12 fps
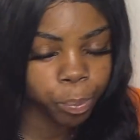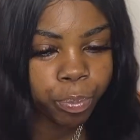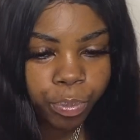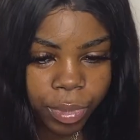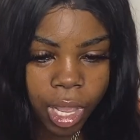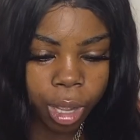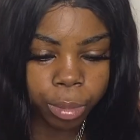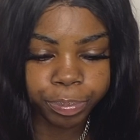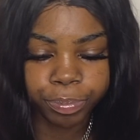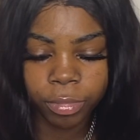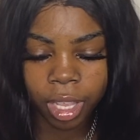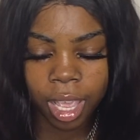no.
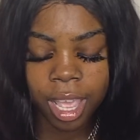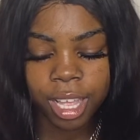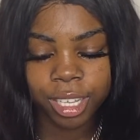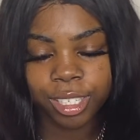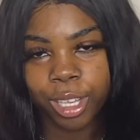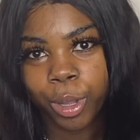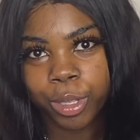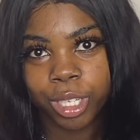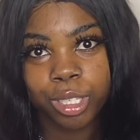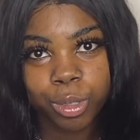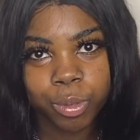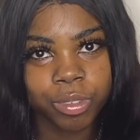So this
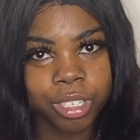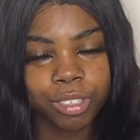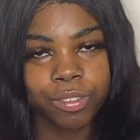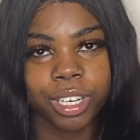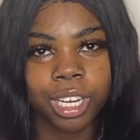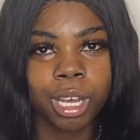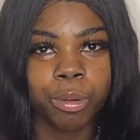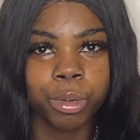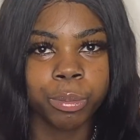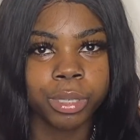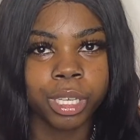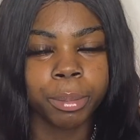this video will
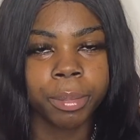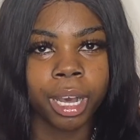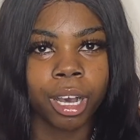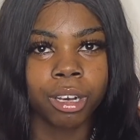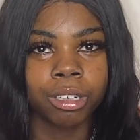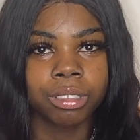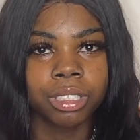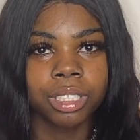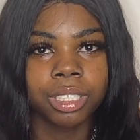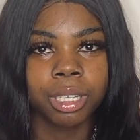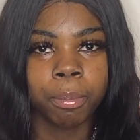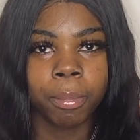be about
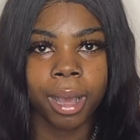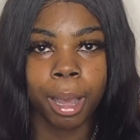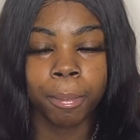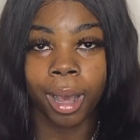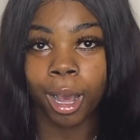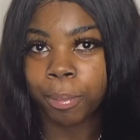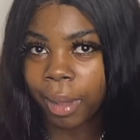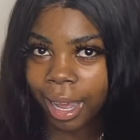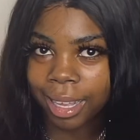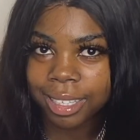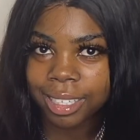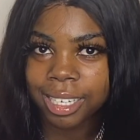my ball
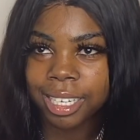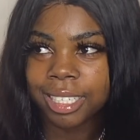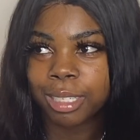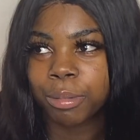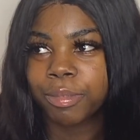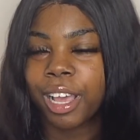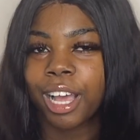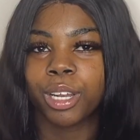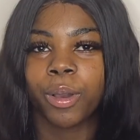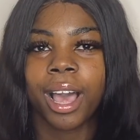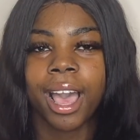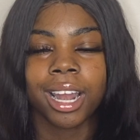python. Some of y'all know
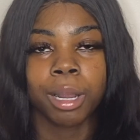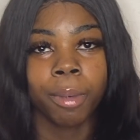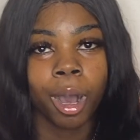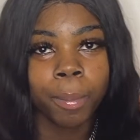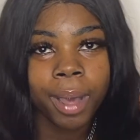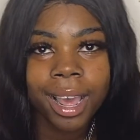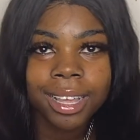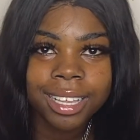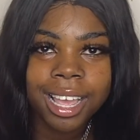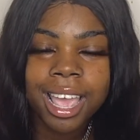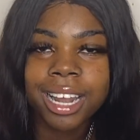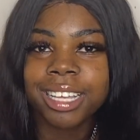I had a ball
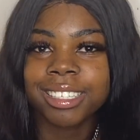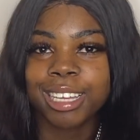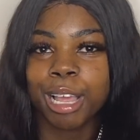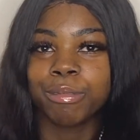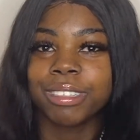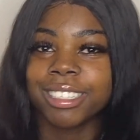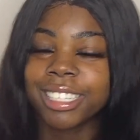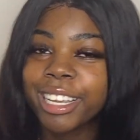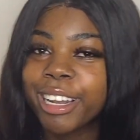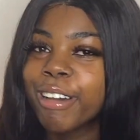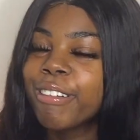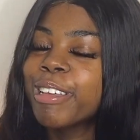python. His name was
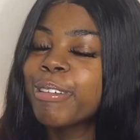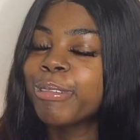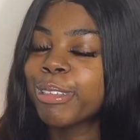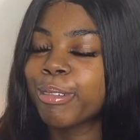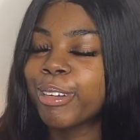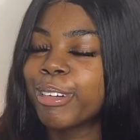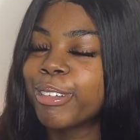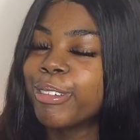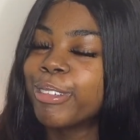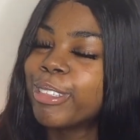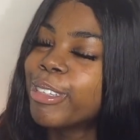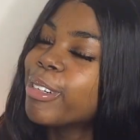Zeno. He was a real cool
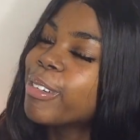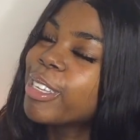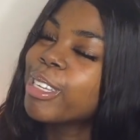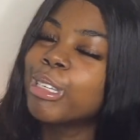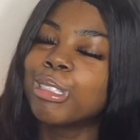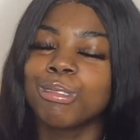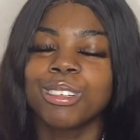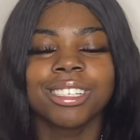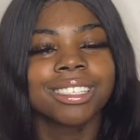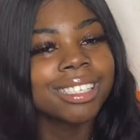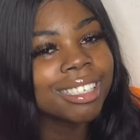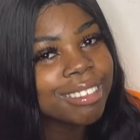dude. He was a real
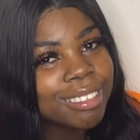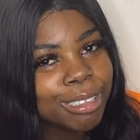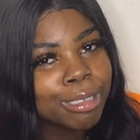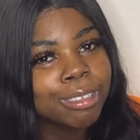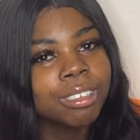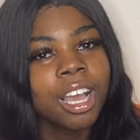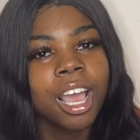chill dude